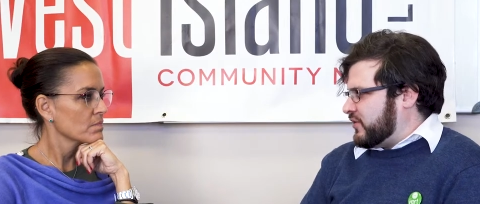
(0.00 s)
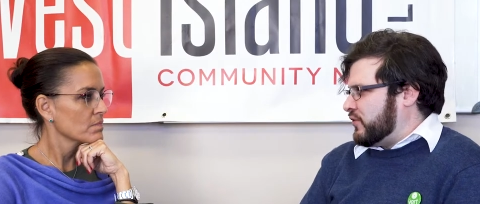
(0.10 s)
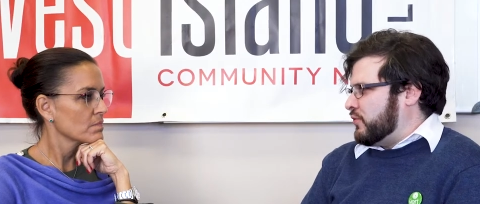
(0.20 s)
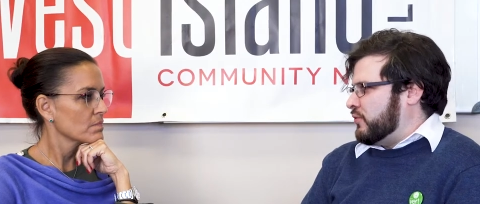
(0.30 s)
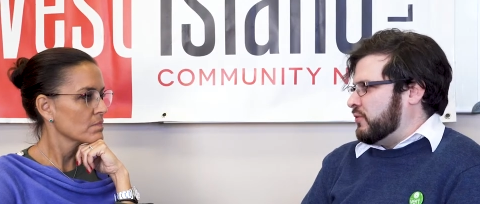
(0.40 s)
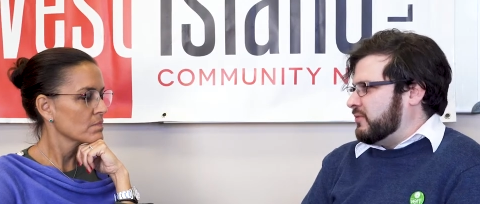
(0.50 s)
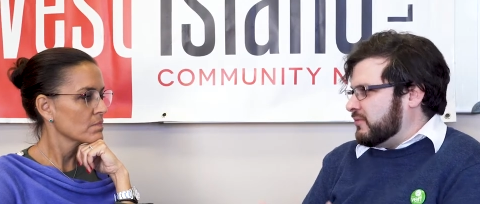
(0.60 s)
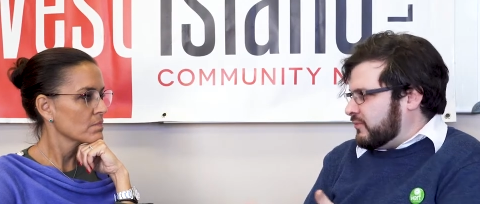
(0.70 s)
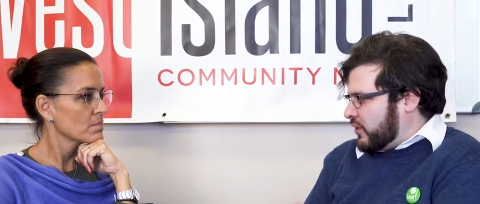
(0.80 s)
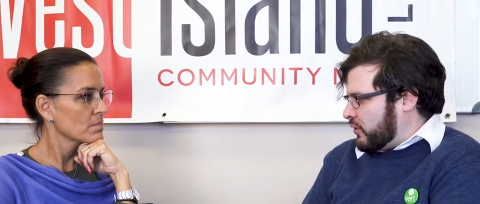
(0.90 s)
Speaker 1: to
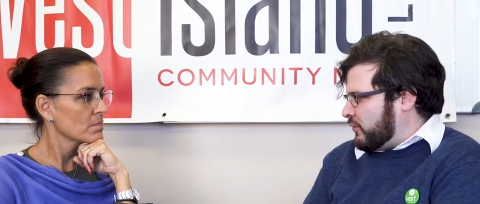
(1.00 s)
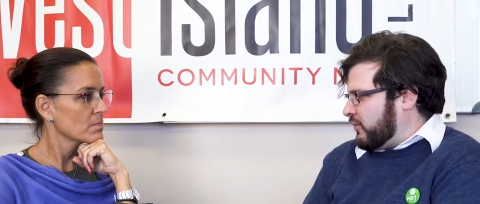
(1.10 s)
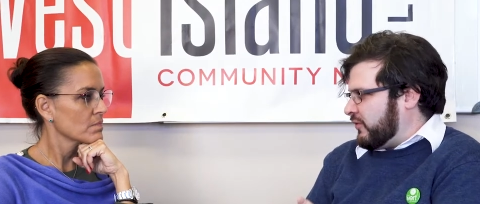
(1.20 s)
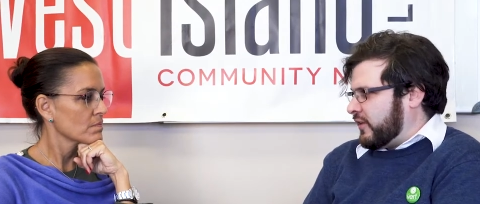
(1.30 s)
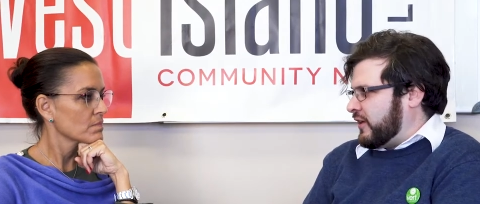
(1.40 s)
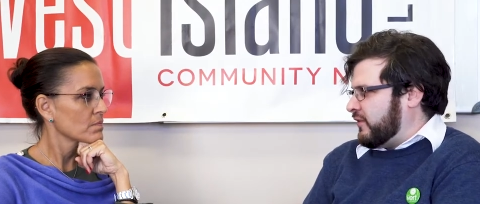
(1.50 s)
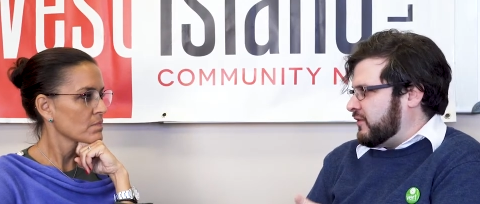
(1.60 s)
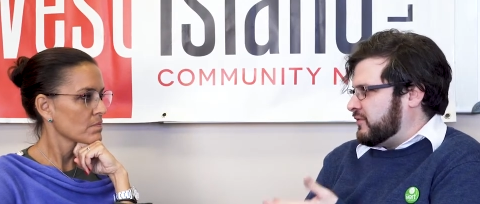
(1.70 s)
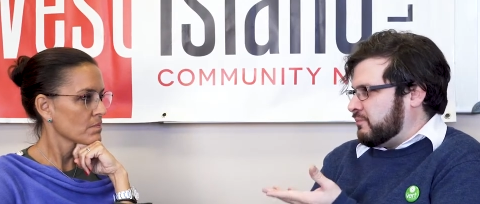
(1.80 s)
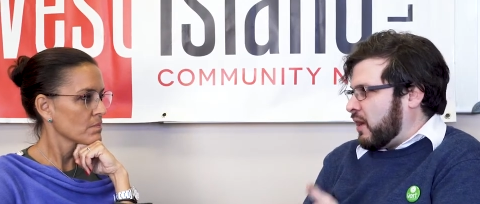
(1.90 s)
you know
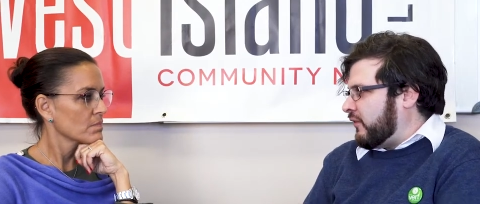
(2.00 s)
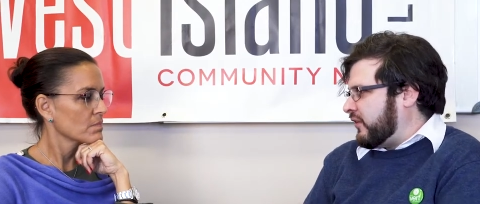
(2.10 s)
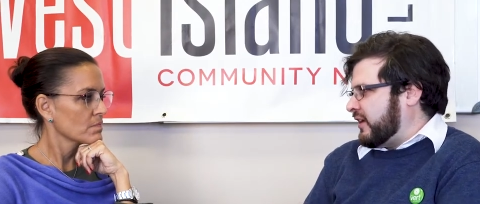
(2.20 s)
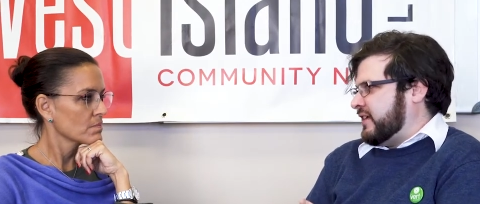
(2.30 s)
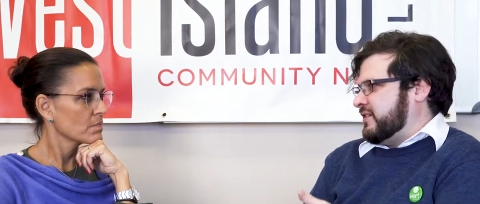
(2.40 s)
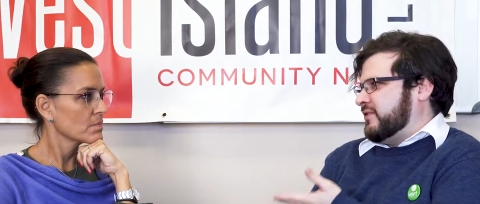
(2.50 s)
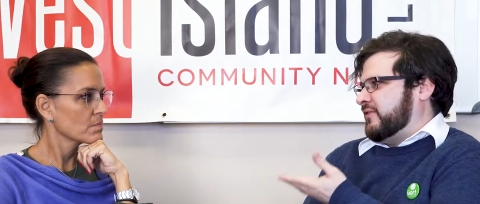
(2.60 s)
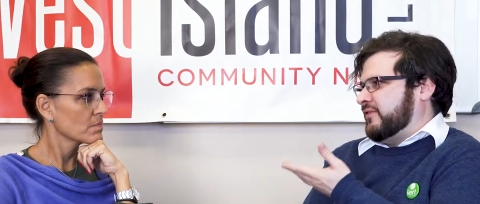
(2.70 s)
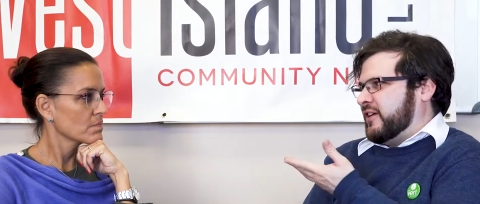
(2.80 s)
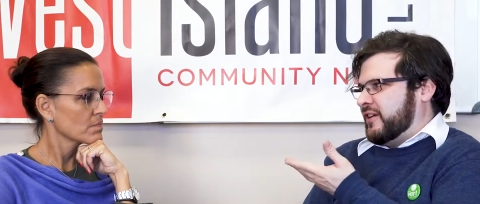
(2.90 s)
fund poverty, to
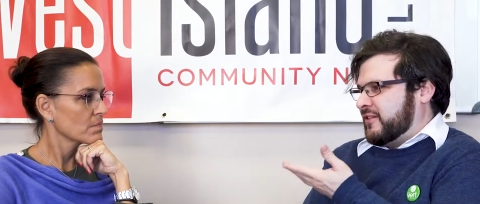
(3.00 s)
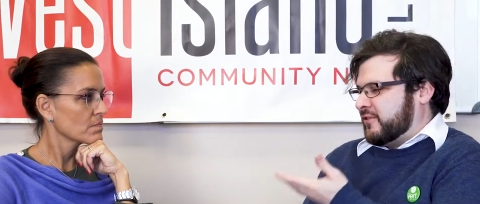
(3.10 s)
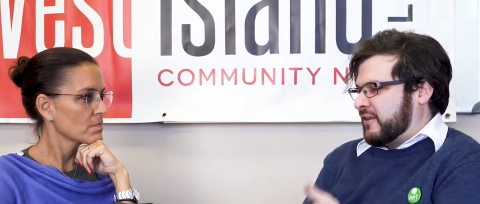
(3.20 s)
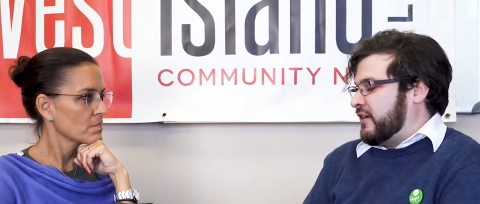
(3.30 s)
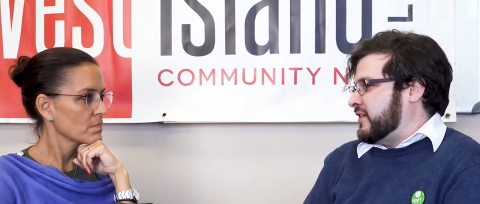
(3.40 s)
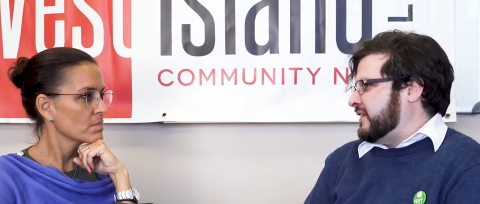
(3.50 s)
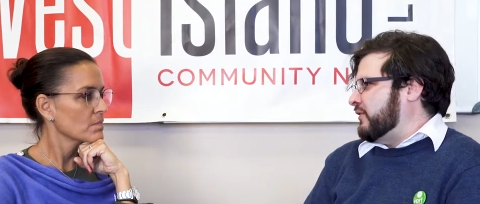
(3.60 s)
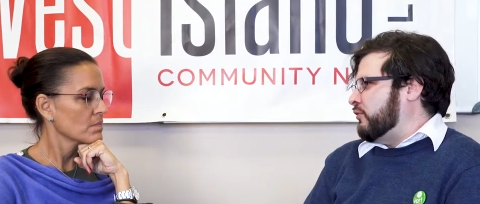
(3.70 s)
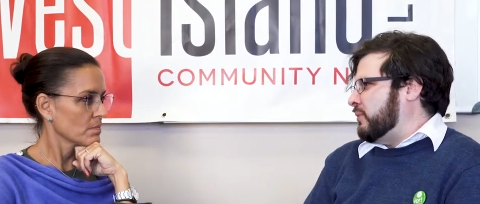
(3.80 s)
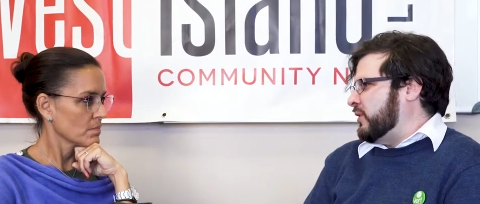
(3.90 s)
fund guarantee
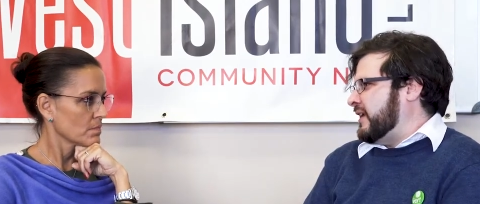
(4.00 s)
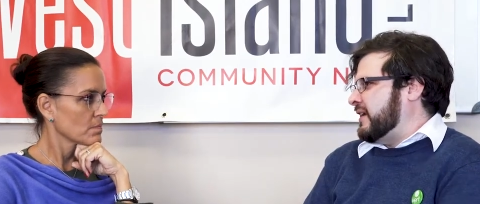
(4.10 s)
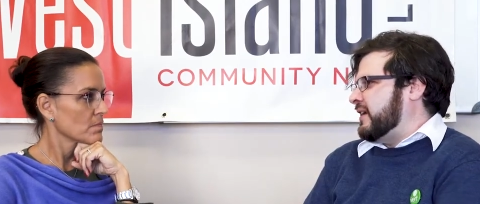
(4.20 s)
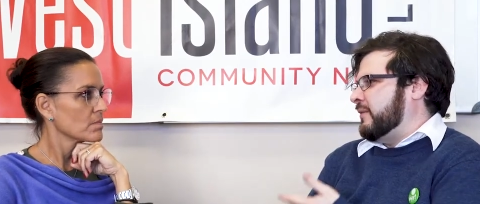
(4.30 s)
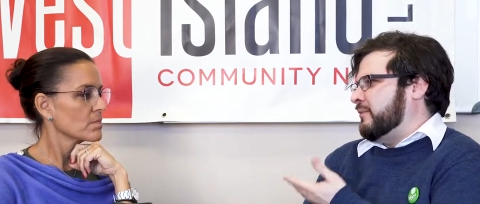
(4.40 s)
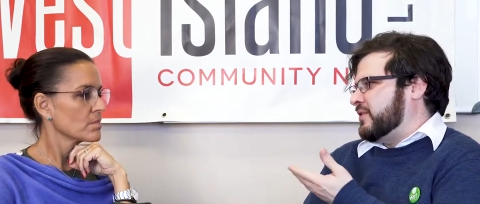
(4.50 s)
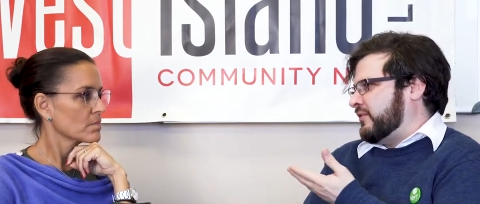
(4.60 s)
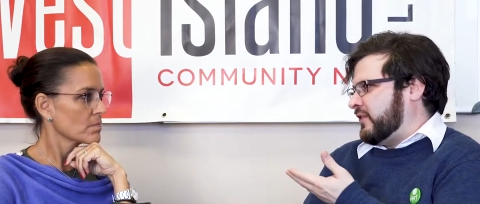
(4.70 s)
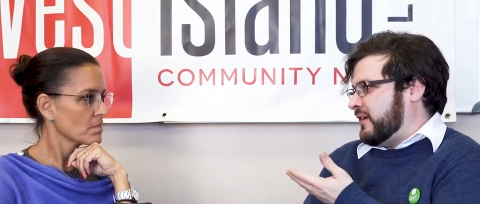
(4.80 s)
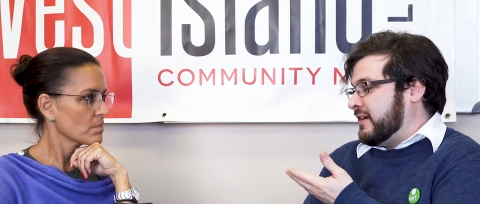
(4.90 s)
livable income, to
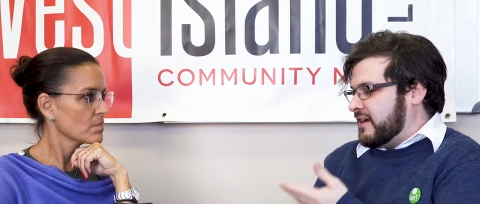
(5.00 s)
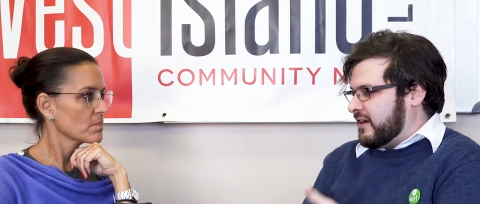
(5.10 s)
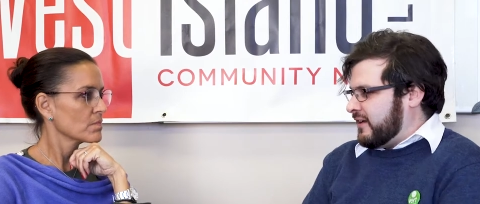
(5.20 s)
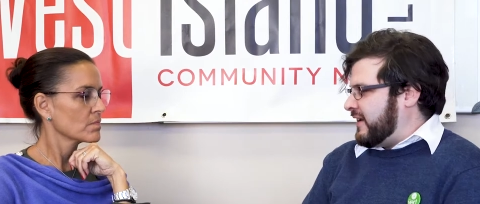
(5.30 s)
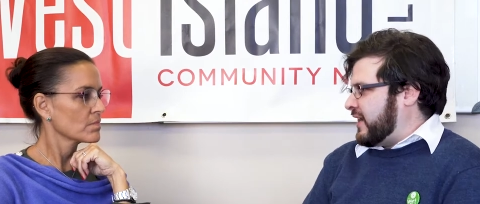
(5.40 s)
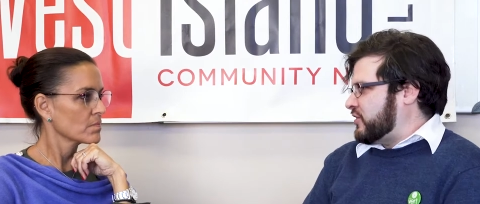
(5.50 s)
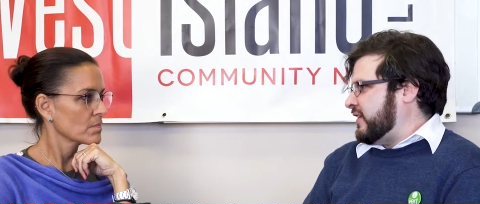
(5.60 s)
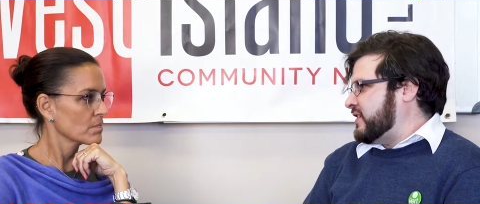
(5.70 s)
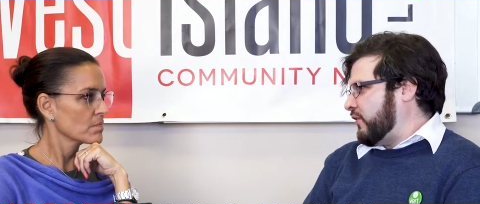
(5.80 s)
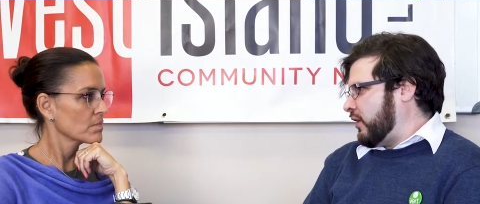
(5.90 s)
fund
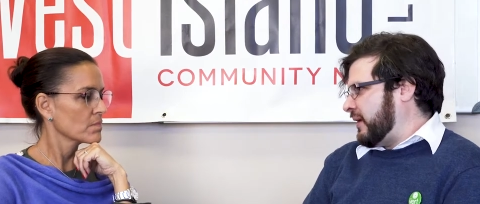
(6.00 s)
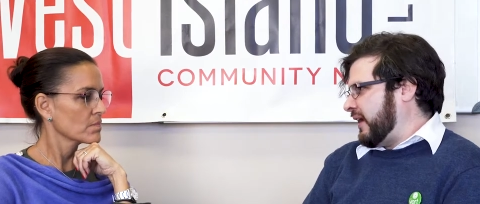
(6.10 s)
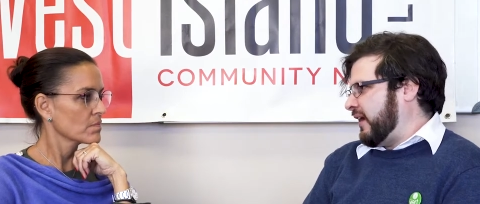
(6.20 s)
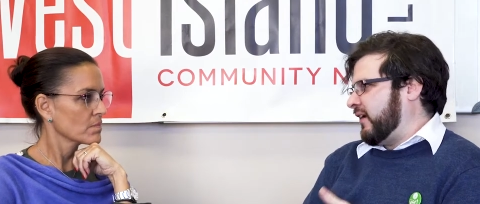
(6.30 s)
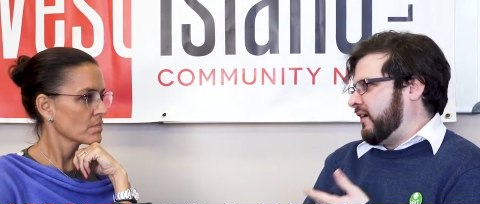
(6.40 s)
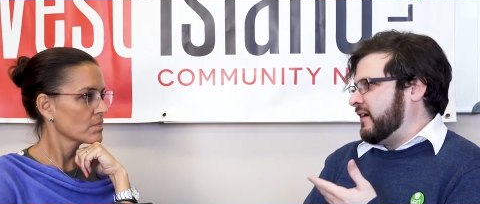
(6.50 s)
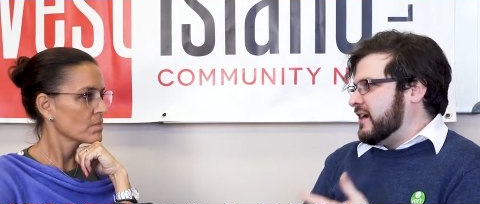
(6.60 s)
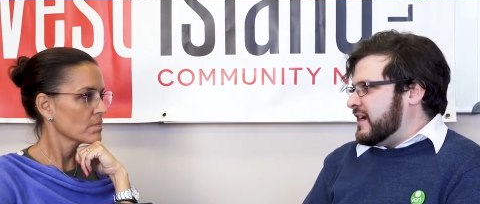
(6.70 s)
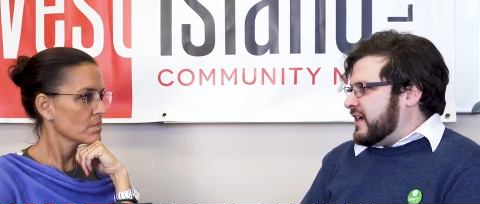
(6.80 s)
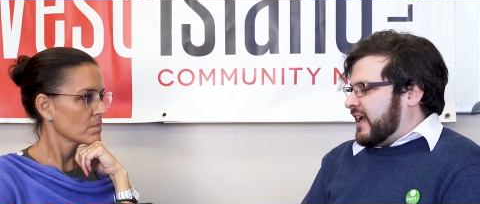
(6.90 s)
nationalized pharmacare
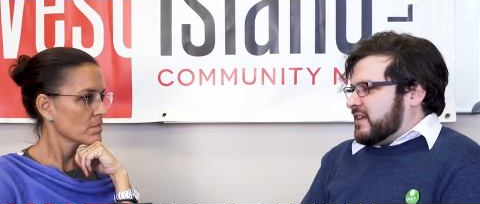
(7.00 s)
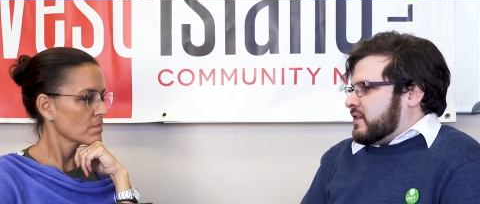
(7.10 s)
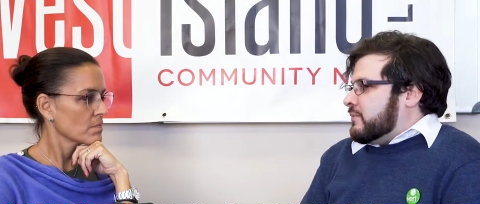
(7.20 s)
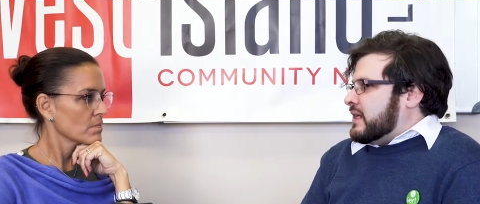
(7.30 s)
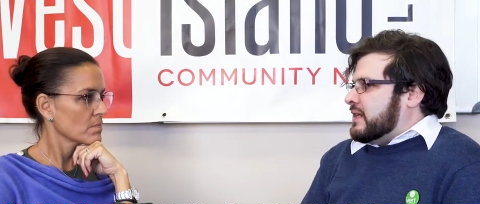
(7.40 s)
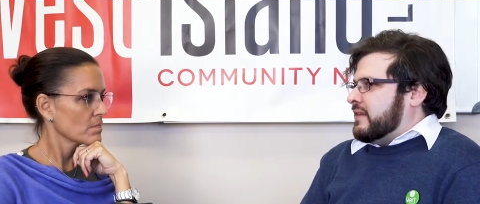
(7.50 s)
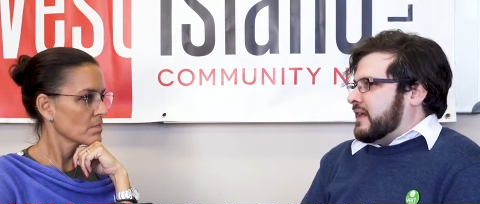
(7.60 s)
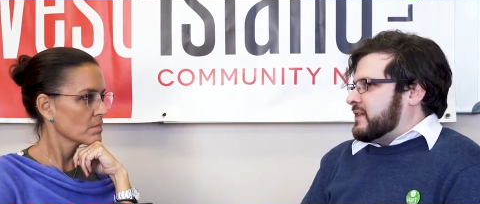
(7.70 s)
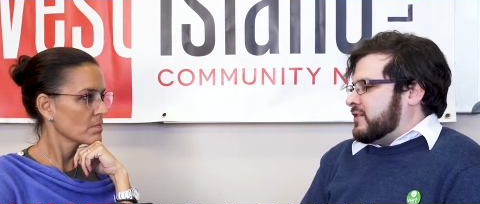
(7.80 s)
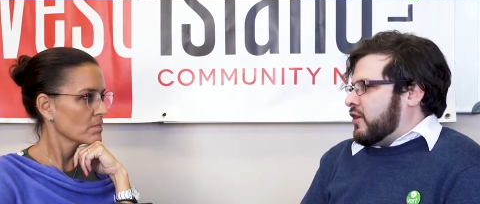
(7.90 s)
to me
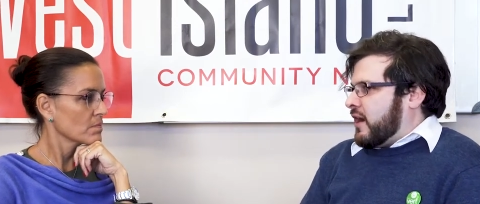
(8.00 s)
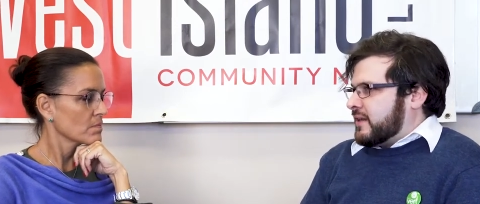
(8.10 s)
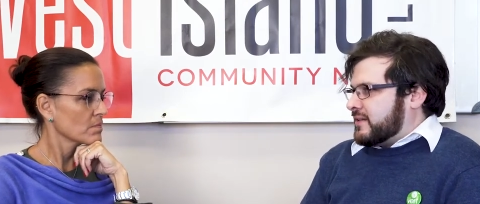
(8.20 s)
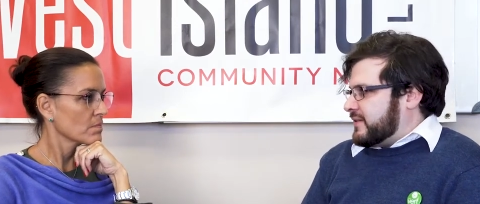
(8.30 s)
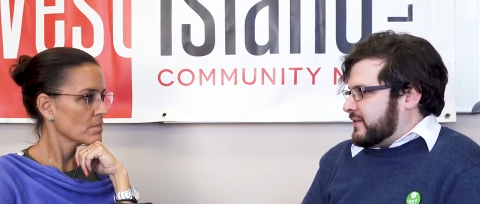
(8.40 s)
that's not